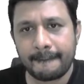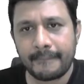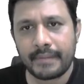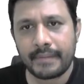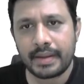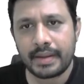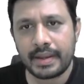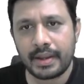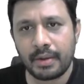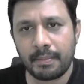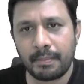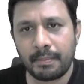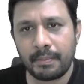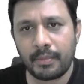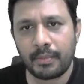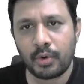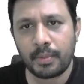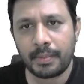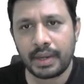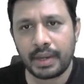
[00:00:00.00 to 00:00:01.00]
m
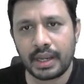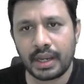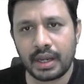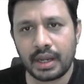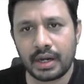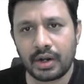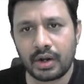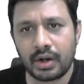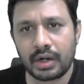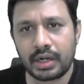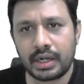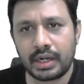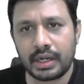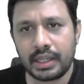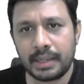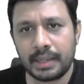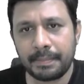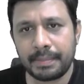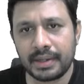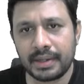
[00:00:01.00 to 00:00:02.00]
omega naught
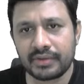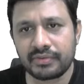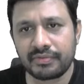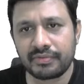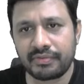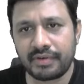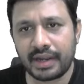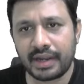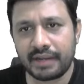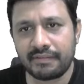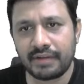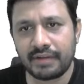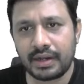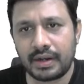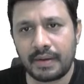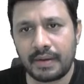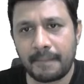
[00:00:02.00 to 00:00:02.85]
t plus phi 1